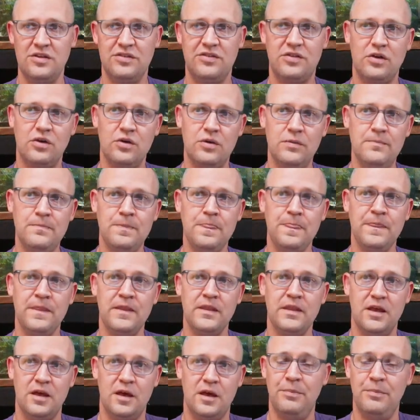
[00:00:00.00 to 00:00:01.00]
So,
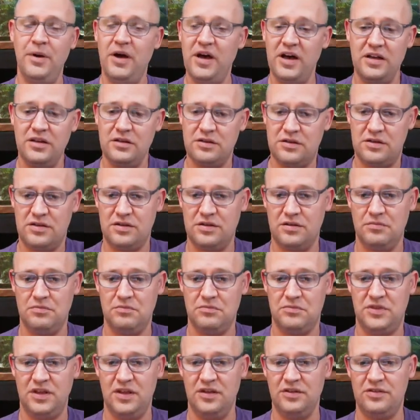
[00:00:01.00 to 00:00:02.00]
but
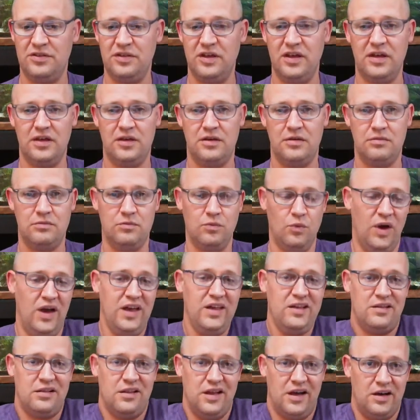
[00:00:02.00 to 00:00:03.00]
things like
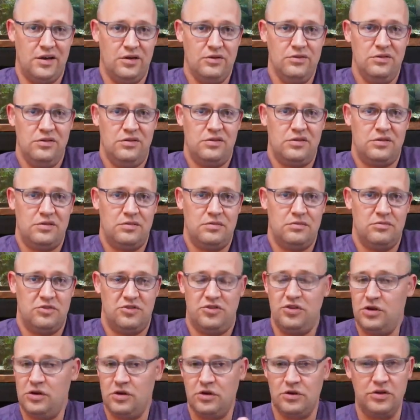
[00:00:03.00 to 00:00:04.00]
white clouds,
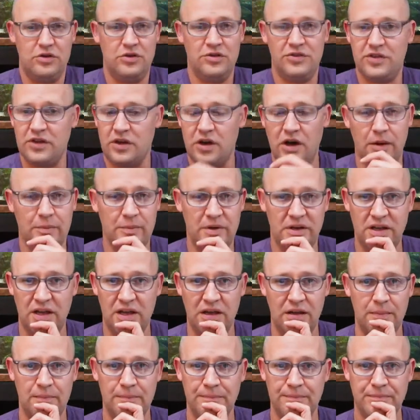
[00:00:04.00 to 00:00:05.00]
sure, I'll use the
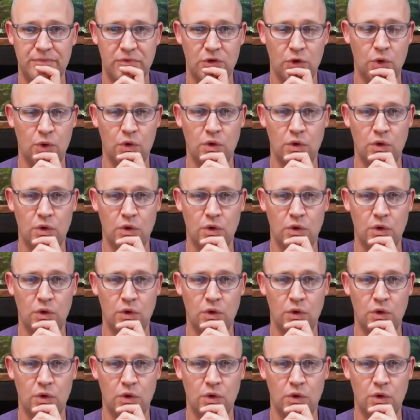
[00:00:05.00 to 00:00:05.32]
common name.